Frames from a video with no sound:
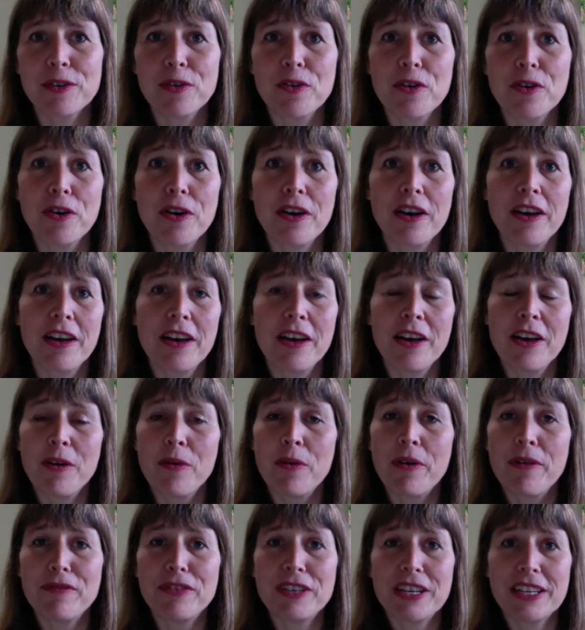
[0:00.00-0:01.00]
or
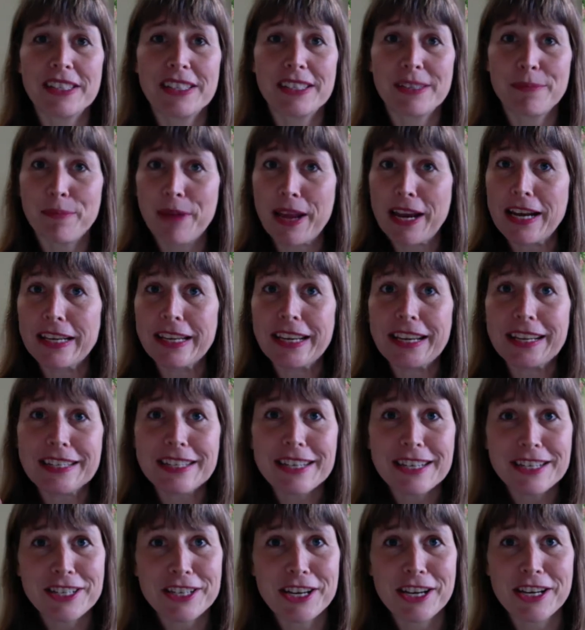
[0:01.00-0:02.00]
we've just been
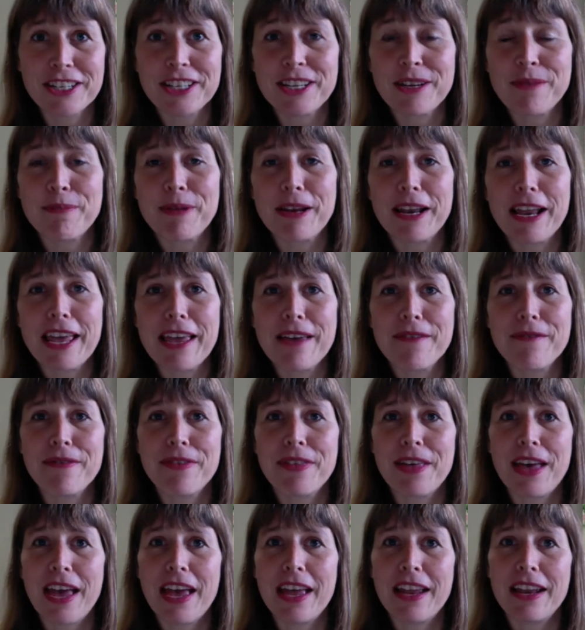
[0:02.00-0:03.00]
conditioned to believe
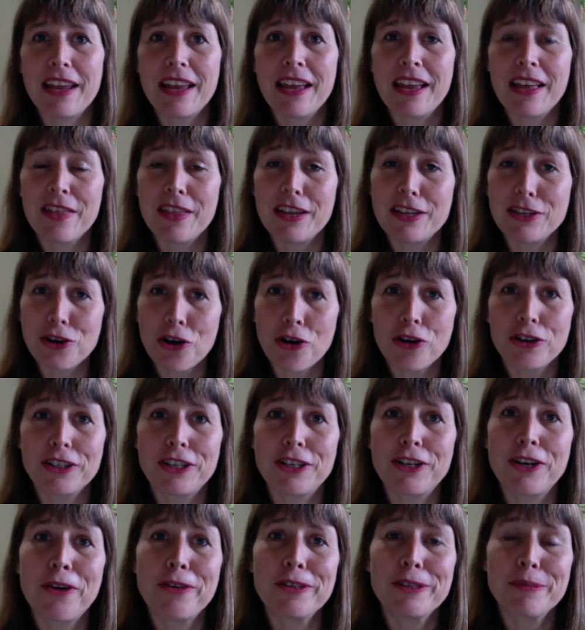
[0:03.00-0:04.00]
that the doctor
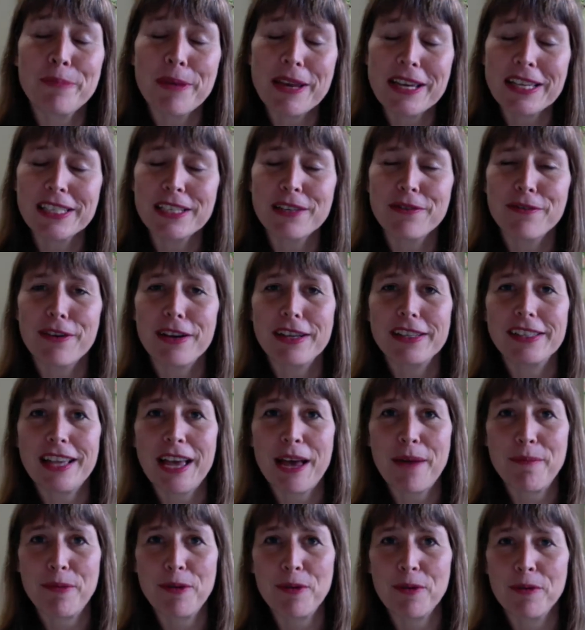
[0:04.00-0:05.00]
knows best, for
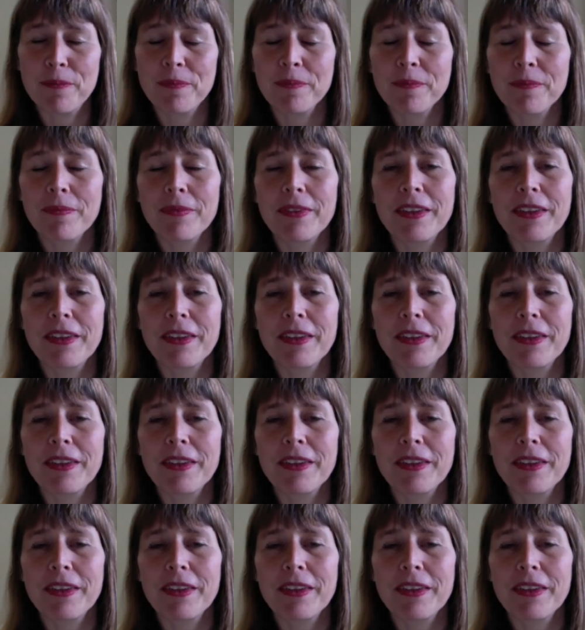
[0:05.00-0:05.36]
example.